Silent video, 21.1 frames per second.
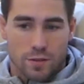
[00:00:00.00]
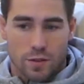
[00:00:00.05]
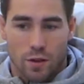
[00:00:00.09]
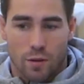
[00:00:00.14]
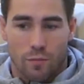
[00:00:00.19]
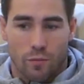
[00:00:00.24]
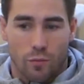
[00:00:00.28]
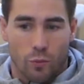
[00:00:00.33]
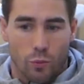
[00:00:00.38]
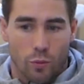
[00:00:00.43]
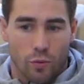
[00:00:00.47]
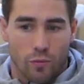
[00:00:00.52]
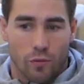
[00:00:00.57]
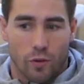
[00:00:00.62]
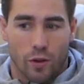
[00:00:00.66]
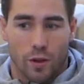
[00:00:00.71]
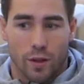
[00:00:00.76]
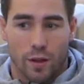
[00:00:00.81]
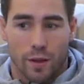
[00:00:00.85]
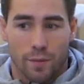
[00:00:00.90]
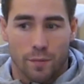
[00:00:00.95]
a come forward
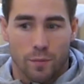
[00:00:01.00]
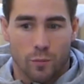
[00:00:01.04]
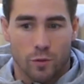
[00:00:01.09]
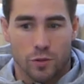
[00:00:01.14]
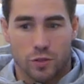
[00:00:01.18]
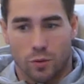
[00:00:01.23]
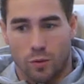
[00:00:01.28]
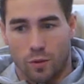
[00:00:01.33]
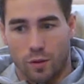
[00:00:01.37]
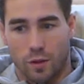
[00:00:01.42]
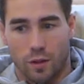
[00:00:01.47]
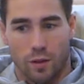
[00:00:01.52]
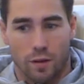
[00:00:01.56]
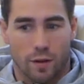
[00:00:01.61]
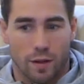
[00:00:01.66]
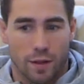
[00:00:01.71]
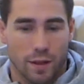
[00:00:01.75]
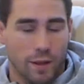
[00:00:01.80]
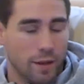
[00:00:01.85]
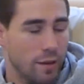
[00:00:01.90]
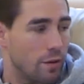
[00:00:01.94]
fighter, which I ain't
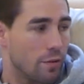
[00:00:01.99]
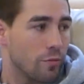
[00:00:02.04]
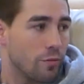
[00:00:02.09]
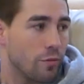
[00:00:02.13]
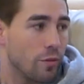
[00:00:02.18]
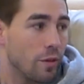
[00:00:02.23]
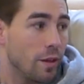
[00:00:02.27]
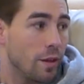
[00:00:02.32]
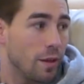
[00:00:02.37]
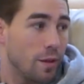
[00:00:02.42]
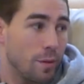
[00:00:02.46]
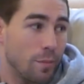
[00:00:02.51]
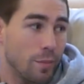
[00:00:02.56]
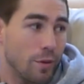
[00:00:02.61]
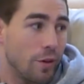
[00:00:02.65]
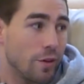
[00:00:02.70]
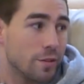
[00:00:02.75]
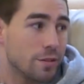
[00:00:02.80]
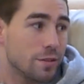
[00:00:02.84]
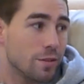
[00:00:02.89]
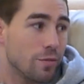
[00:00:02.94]
gonna be
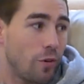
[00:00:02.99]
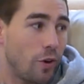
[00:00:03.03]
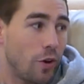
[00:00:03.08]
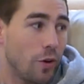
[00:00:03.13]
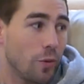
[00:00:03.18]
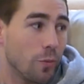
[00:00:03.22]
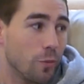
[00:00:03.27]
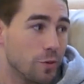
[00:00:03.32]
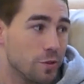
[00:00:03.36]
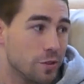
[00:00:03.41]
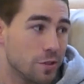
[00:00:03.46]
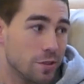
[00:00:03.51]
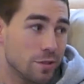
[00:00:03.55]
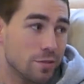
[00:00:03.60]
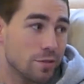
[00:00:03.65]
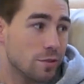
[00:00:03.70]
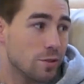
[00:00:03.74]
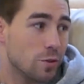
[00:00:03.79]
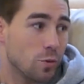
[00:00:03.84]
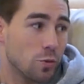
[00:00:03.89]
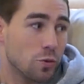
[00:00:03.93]
able to find, which is
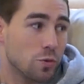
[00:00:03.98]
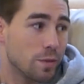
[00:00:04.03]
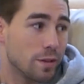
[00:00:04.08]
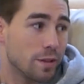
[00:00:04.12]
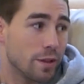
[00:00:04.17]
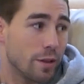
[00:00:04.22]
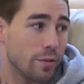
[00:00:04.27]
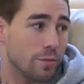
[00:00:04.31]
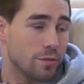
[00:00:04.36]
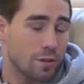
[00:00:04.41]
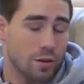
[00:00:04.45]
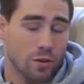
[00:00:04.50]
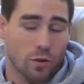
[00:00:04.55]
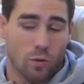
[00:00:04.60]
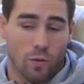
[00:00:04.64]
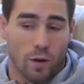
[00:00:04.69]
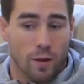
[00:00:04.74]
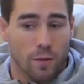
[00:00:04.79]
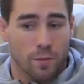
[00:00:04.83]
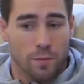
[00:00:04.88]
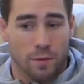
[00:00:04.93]
suits me down to the
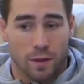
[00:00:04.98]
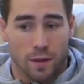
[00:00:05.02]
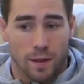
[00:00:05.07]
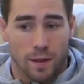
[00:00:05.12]
ground.